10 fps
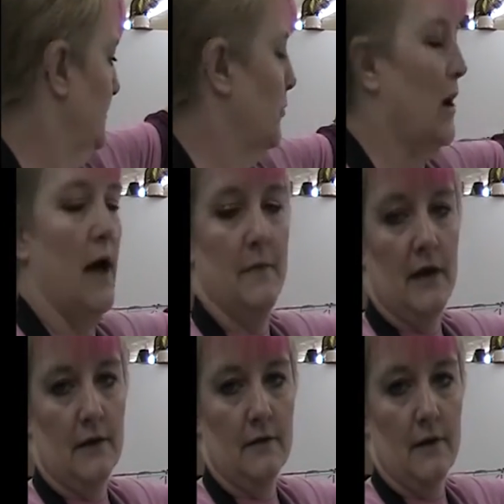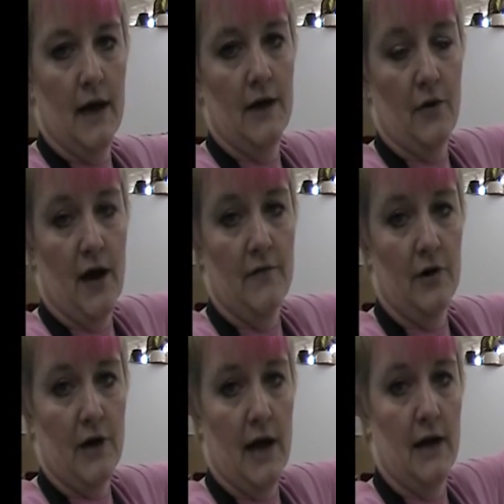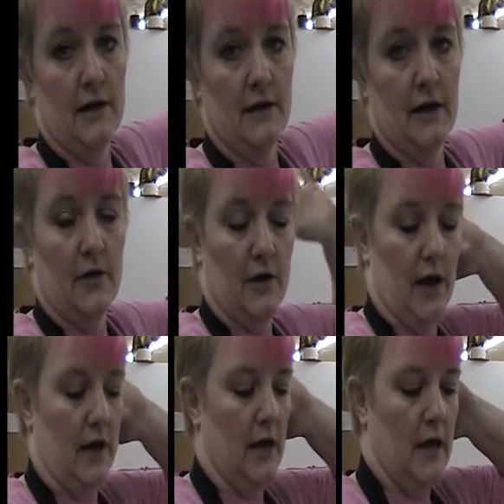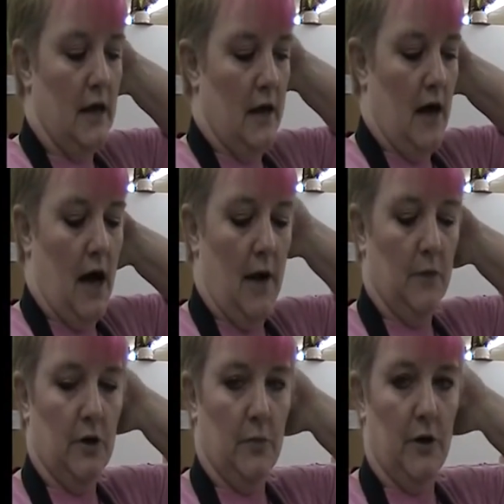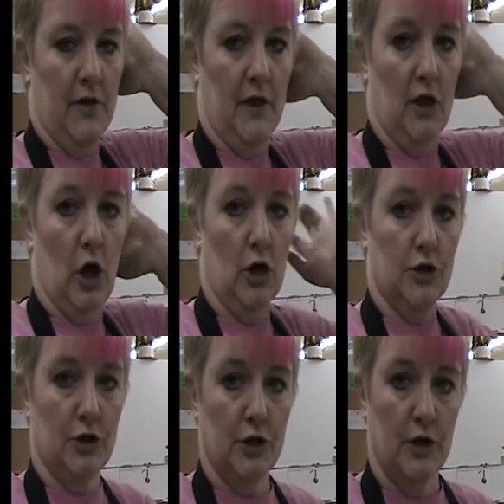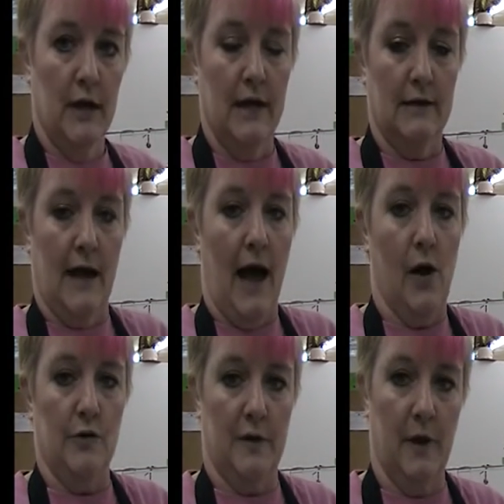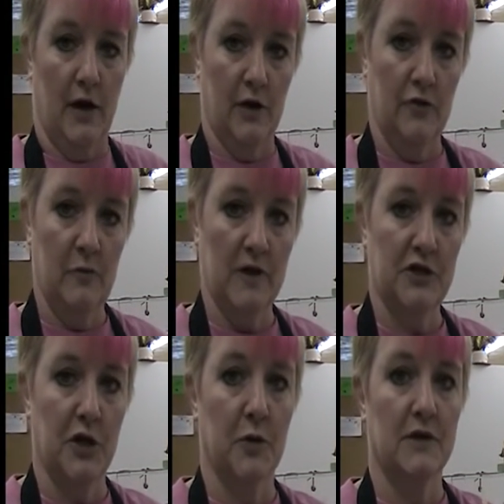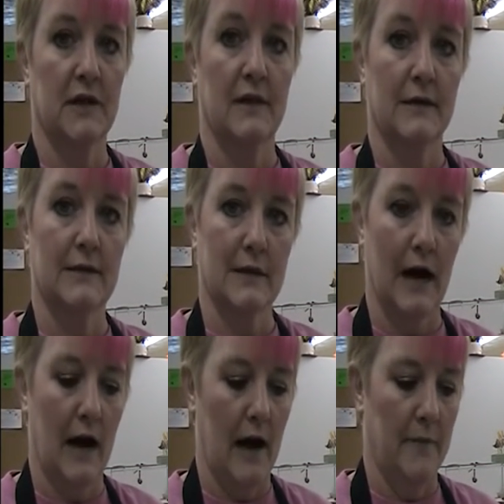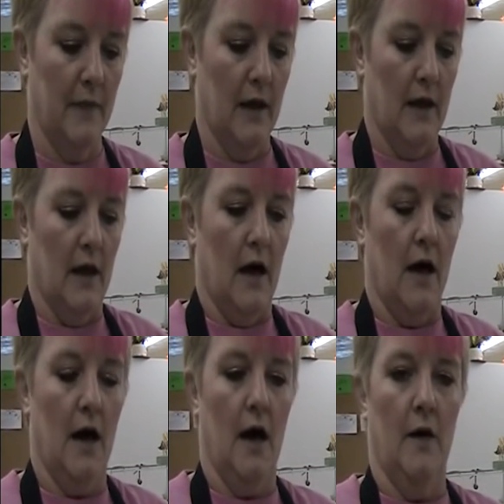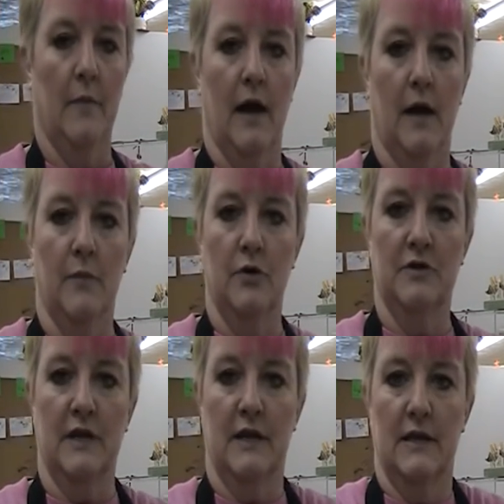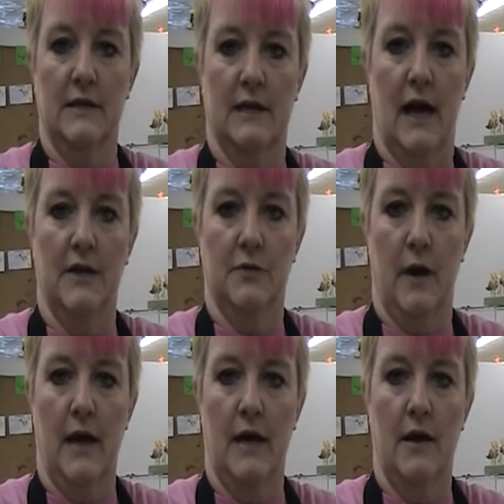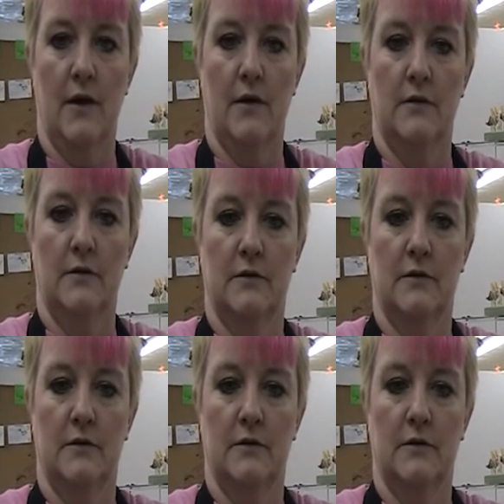well, I mean another heavier cake and then another cake, I'm going to put larger dowels. I'm not going to use my skewers at this time. And I'm using this size right here,